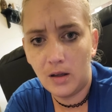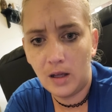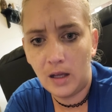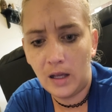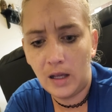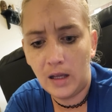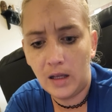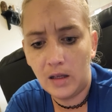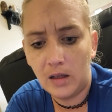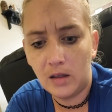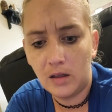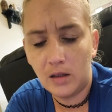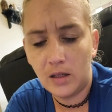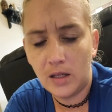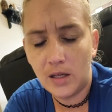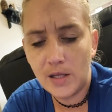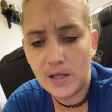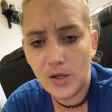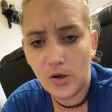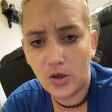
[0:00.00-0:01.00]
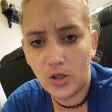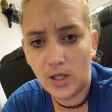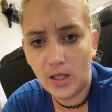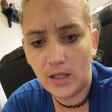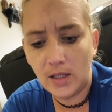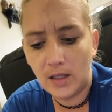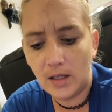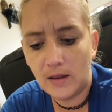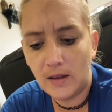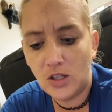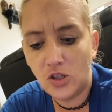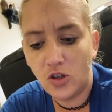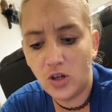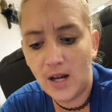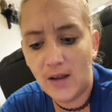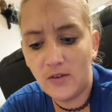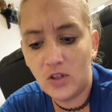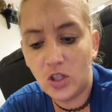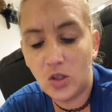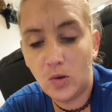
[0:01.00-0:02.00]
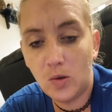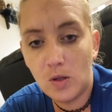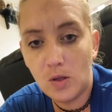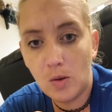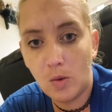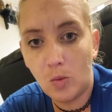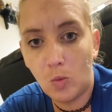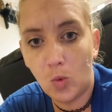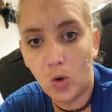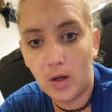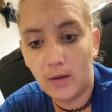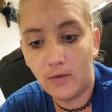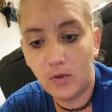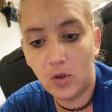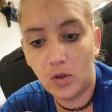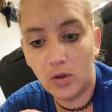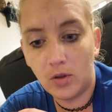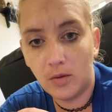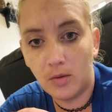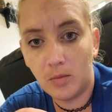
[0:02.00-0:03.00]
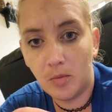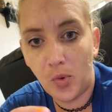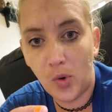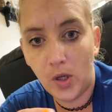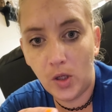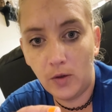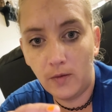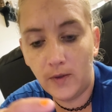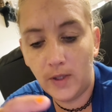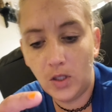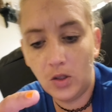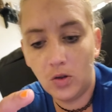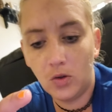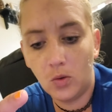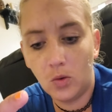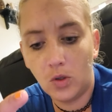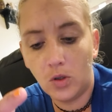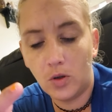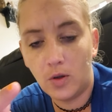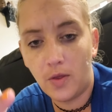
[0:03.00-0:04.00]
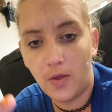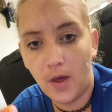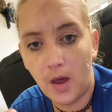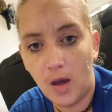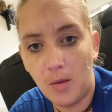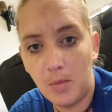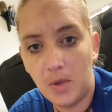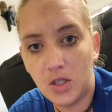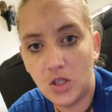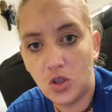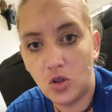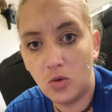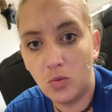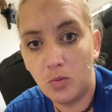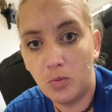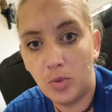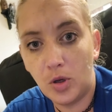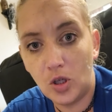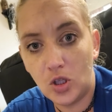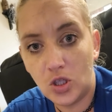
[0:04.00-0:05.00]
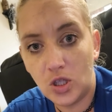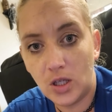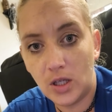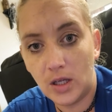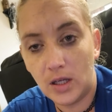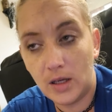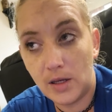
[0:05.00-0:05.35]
and insert it, and then you're gonna have to use one of your pointer finger or your thumb to push it,